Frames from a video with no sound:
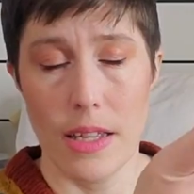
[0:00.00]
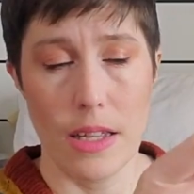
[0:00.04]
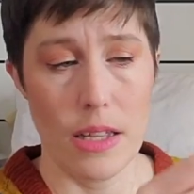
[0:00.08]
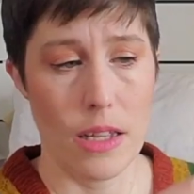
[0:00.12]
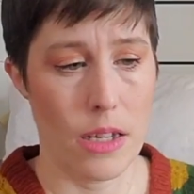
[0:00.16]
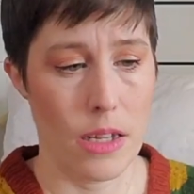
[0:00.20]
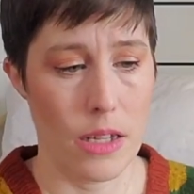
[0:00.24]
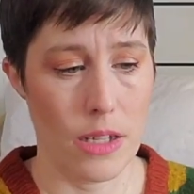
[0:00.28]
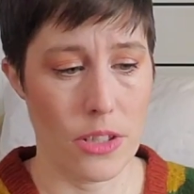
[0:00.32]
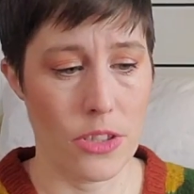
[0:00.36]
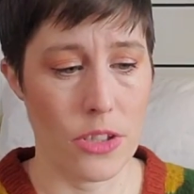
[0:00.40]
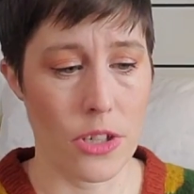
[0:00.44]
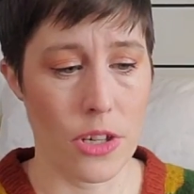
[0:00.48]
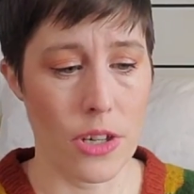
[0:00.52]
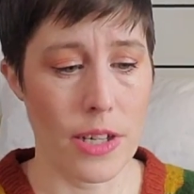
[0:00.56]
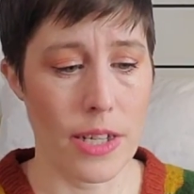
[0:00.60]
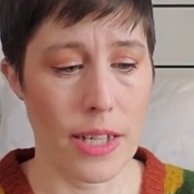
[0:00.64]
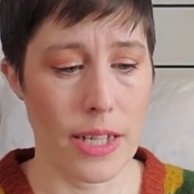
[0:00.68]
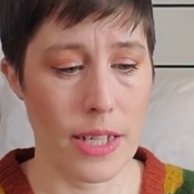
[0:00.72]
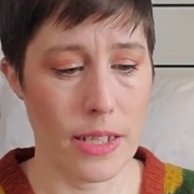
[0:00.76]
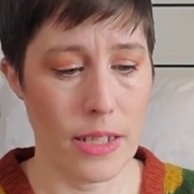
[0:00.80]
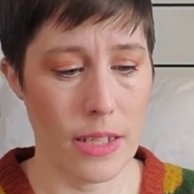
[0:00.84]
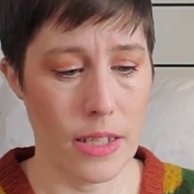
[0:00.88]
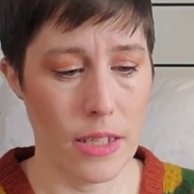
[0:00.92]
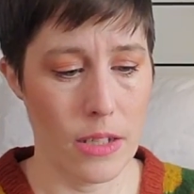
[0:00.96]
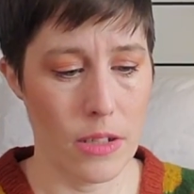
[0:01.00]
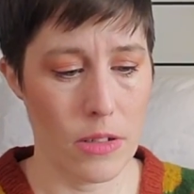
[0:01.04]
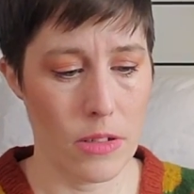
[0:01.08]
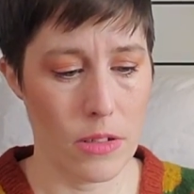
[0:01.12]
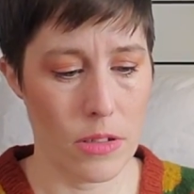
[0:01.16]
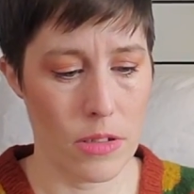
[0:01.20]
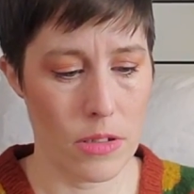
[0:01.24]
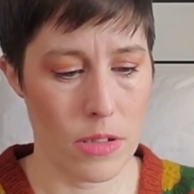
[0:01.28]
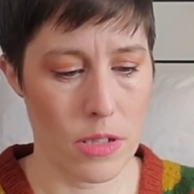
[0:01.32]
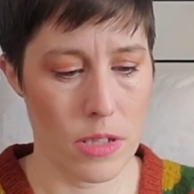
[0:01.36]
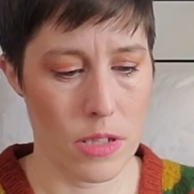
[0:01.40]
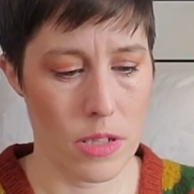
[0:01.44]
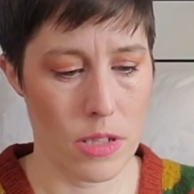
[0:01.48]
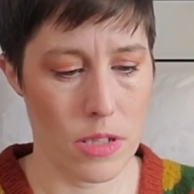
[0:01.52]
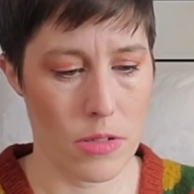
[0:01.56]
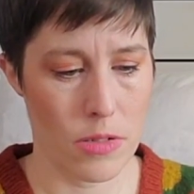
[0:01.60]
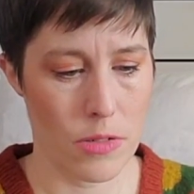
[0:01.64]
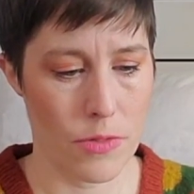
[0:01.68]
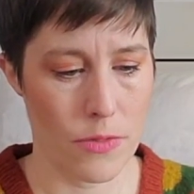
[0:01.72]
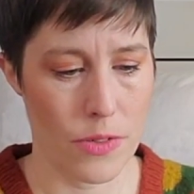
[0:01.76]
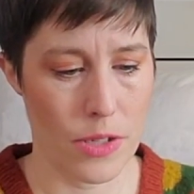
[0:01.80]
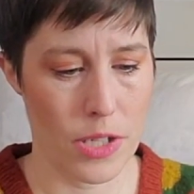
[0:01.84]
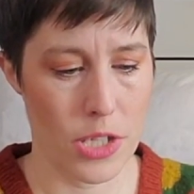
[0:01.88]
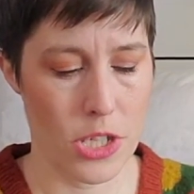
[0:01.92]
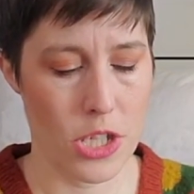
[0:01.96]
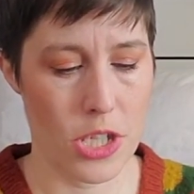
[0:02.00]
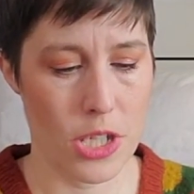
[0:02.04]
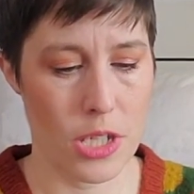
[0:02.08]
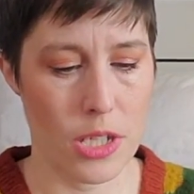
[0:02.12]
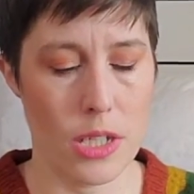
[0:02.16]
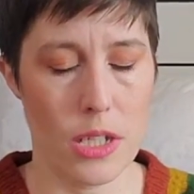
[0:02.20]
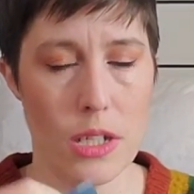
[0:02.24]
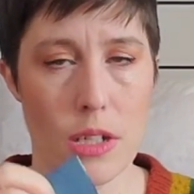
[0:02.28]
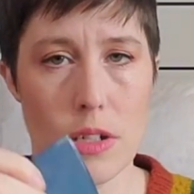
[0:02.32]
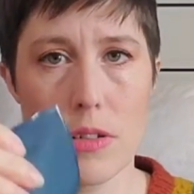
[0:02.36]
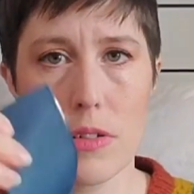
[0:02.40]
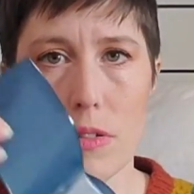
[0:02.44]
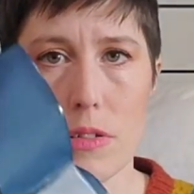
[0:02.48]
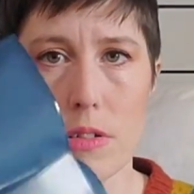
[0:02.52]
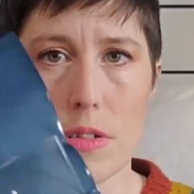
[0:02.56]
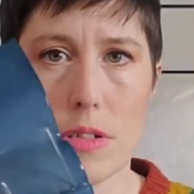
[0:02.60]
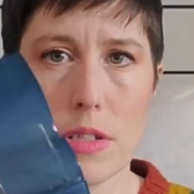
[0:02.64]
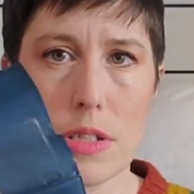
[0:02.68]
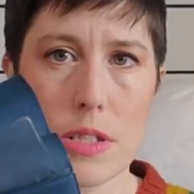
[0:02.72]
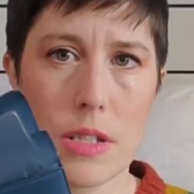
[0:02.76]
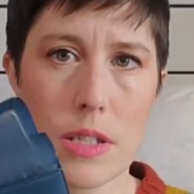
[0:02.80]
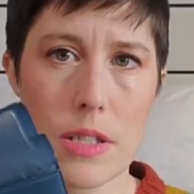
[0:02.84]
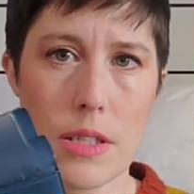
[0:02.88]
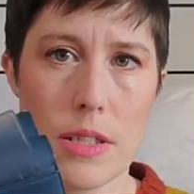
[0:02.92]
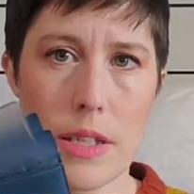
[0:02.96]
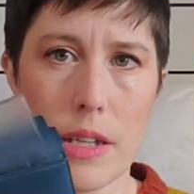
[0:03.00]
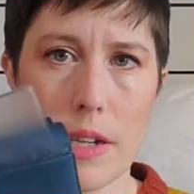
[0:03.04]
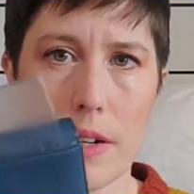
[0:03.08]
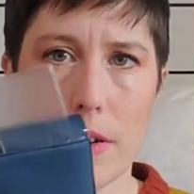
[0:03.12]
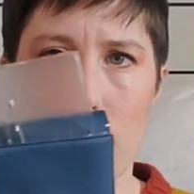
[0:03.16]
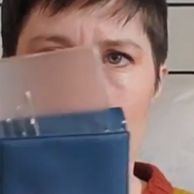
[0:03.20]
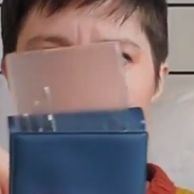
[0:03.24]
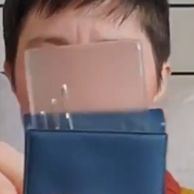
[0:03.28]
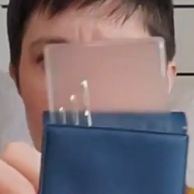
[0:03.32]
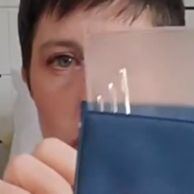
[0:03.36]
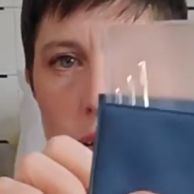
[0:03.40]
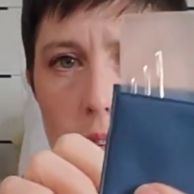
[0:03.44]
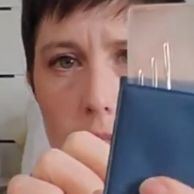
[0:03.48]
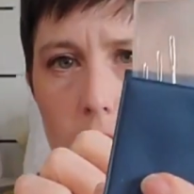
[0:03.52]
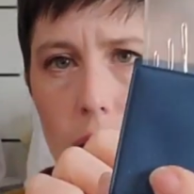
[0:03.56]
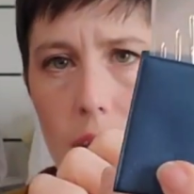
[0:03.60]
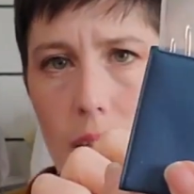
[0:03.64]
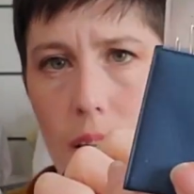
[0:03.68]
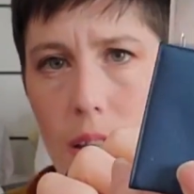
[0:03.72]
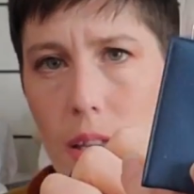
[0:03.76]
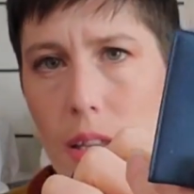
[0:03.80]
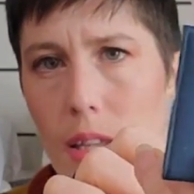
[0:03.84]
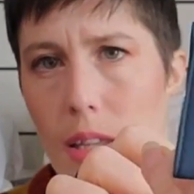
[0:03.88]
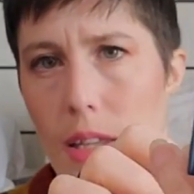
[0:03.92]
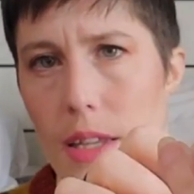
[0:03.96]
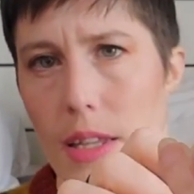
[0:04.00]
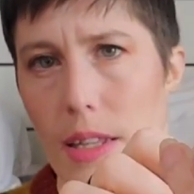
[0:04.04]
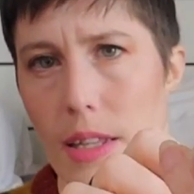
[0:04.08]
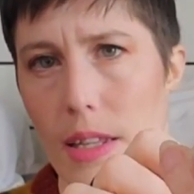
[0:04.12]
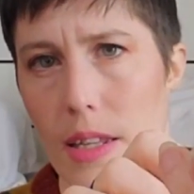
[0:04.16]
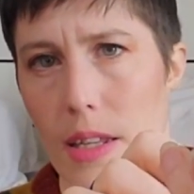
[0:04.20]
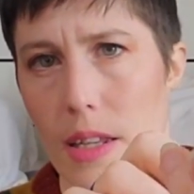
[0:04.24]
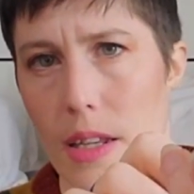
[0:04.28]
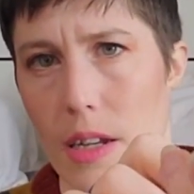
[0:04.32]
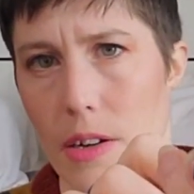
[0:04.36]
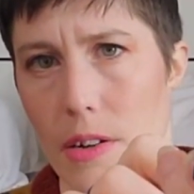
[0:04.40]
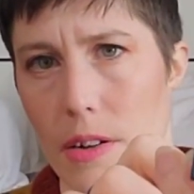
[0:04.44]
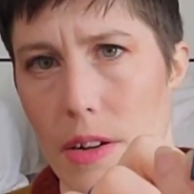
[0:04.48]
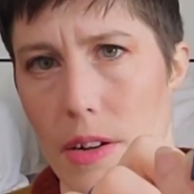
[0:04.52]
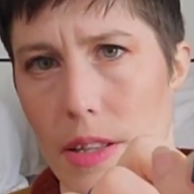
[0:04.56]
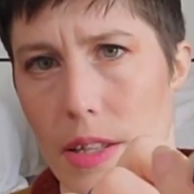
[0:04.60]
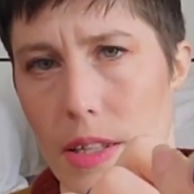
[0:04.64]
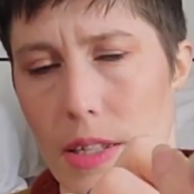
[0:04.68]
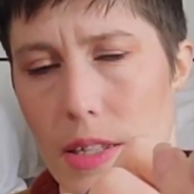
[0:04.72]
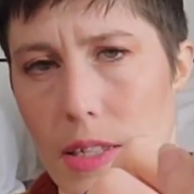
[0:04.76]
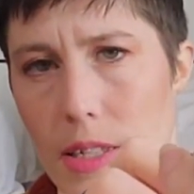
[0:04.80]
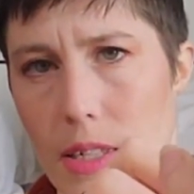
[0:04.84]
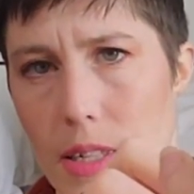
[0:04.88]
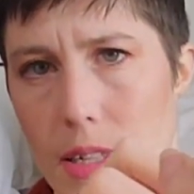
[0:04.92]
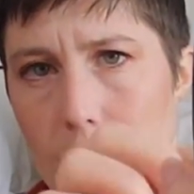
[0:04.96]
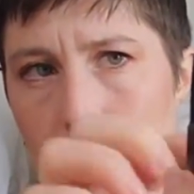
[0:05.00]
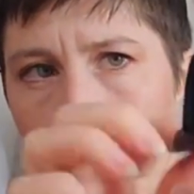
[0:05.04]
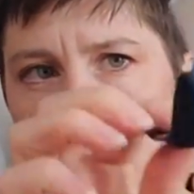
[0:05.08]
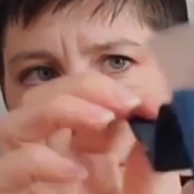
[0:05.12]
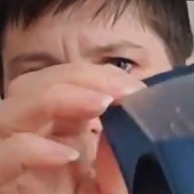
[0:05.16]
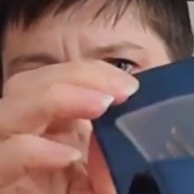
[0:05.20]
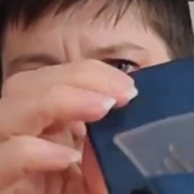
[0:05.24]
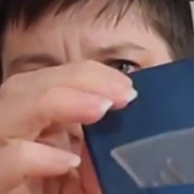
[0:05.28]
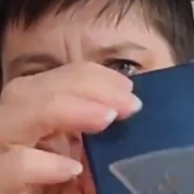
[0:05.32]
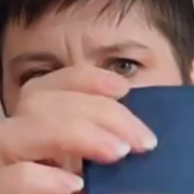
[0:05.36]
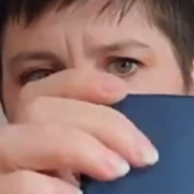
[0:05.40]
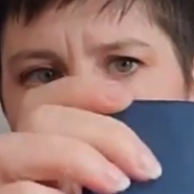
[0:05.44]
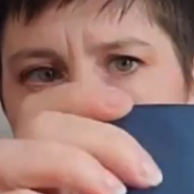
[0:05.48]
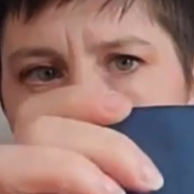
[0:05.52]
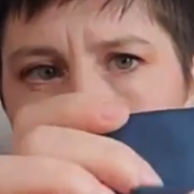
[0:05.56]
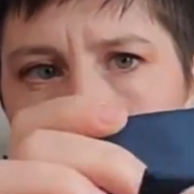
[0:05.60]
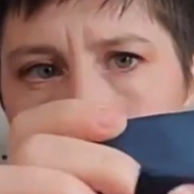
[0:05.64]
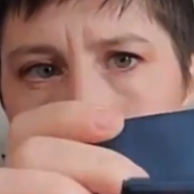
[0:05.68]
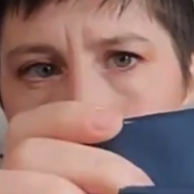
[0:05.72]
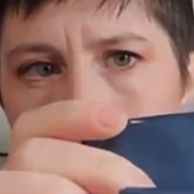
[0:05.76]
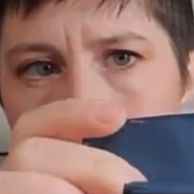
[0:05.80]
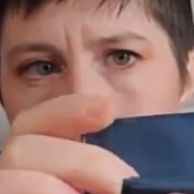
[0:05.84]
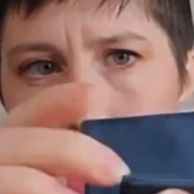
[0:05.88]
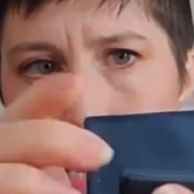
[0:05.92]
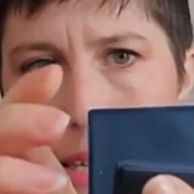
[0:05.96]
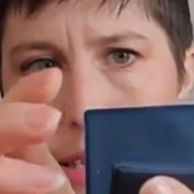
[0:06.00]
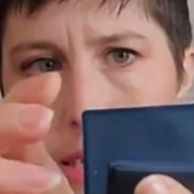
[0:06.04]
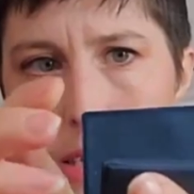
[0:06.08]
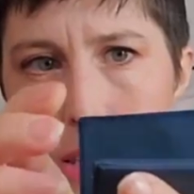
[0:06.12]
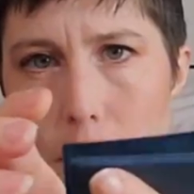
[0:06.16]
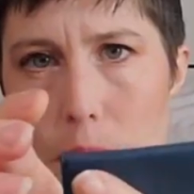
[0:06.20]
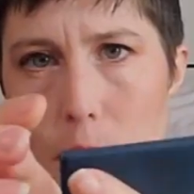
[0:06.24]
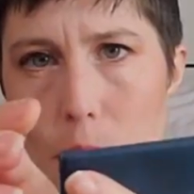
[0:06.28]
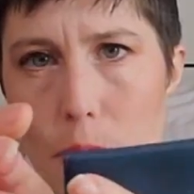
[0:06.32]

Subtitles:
darning needles or finishing needles, they're all in here in this little pouch that has